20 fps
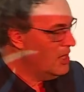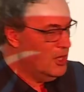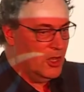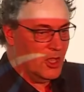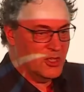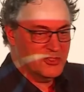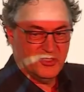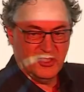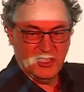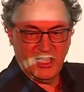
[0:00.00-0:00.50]

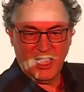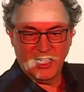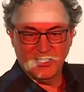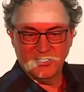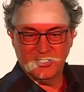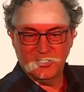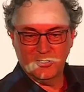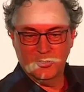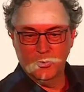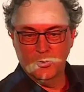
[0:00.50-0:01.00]
lost
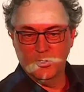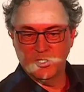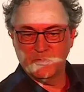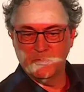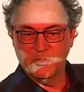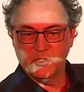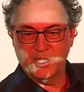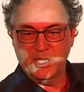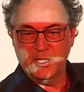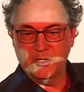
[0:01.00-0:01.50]
against Google's
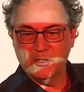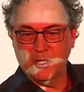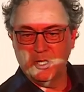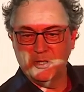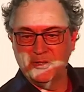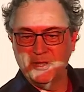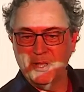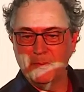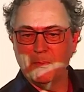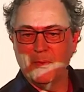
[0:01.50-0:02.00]
machine
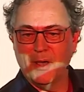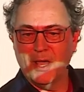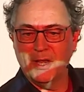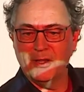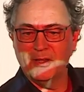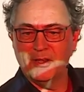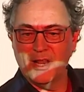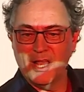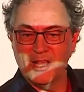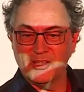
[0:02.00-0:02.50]
called
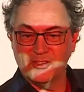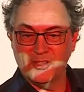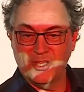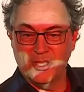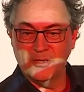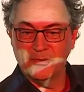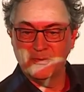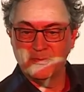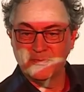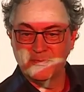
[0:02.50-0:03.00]
DeepMind last year.